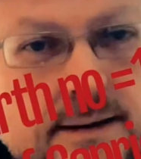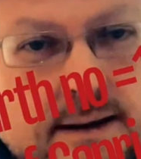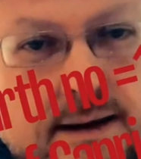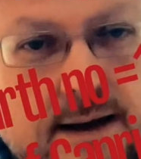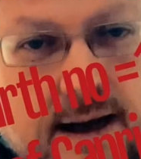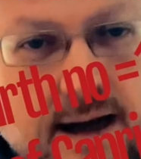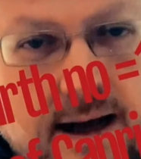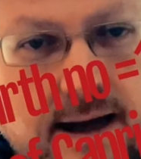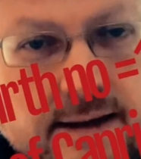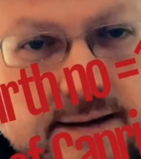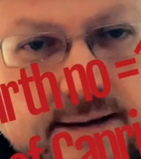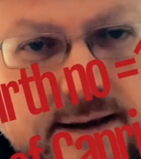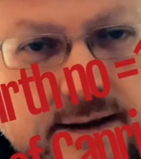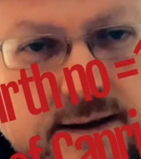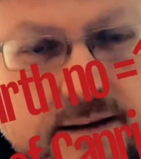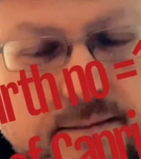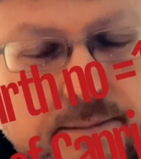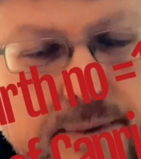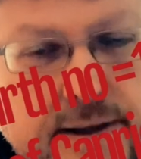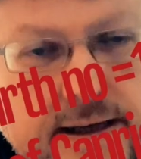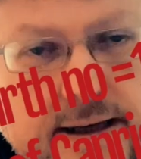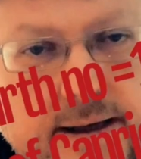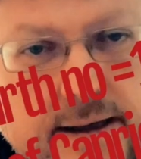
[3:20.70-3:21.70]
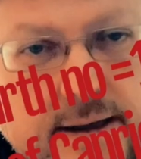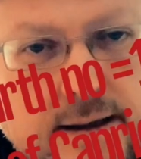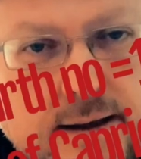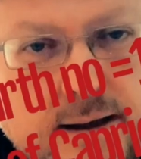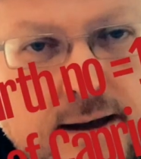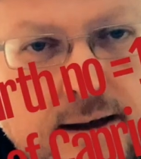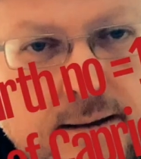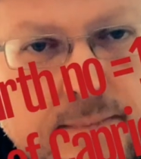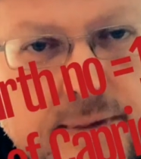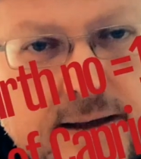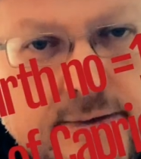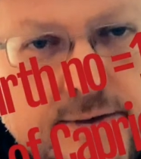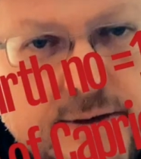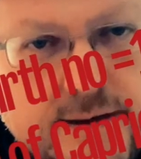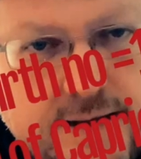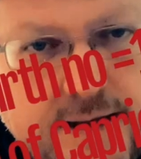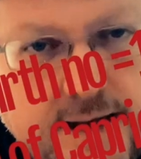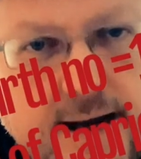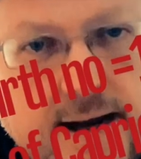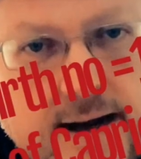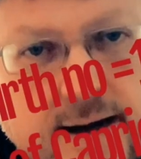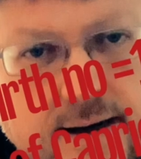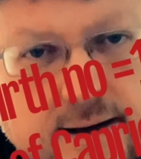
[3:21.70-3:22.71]
And it'll be in the
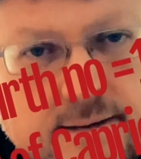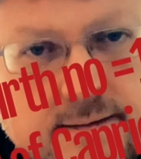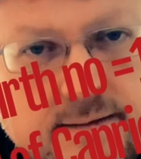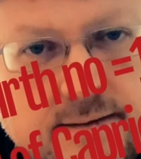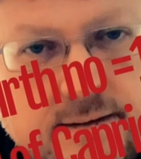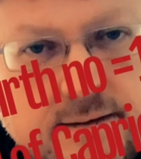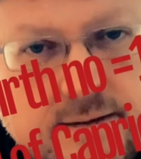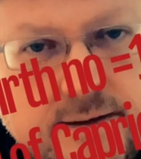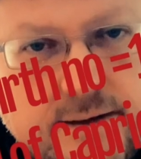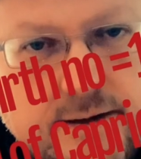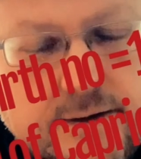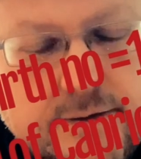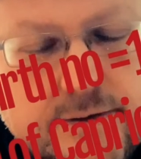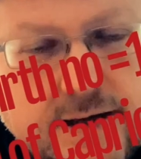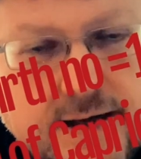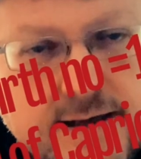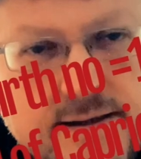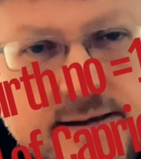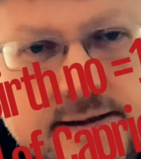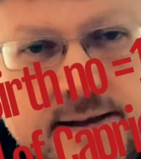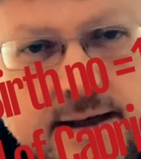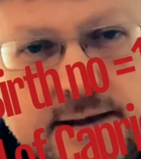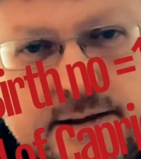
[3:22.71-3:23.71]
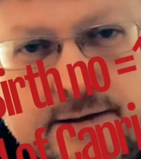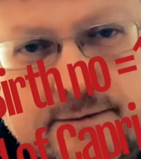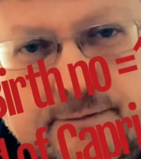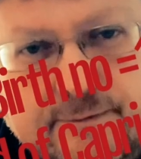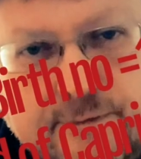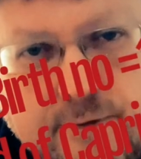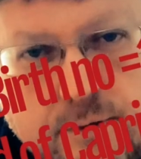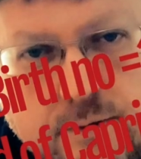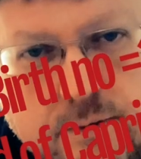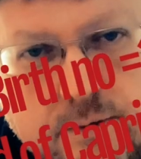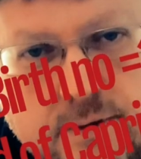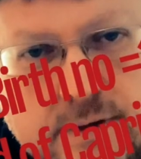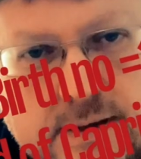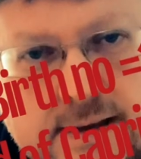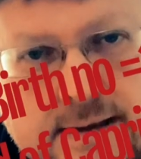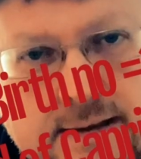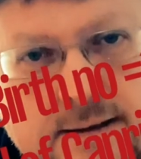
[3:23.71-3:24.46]
year, 1984,